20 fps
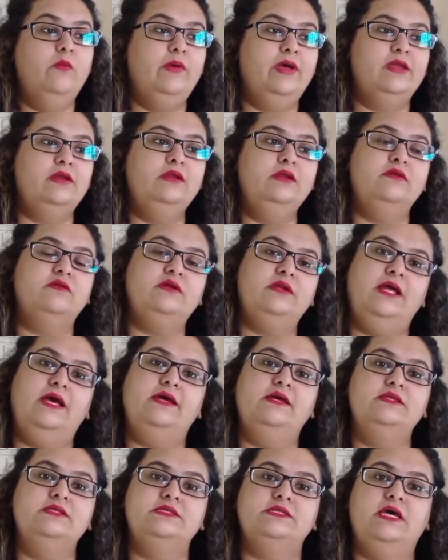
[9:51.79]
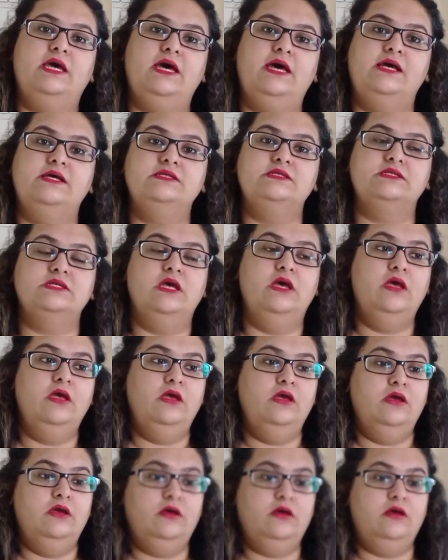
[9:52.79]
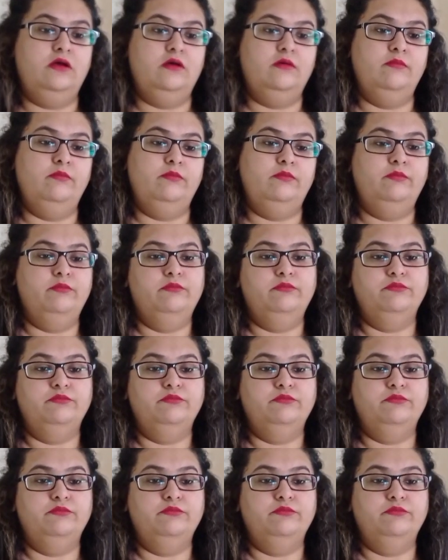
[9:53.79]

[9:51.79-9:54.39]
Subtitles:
wherein Reliance has uh,